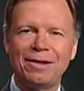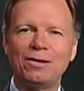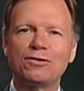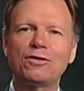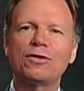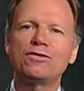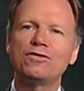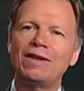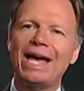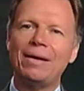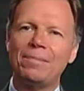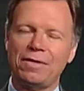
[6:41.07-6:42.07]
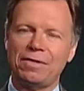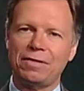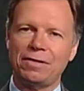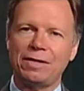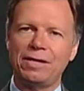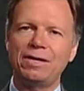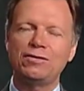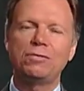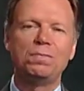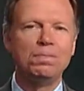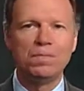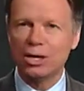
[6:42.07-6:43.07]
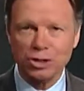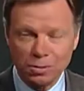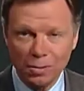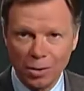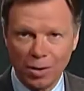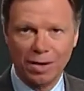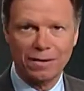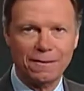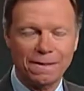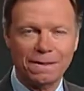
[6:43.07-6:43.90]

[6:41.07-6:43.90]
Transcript: So the Sabbath is much more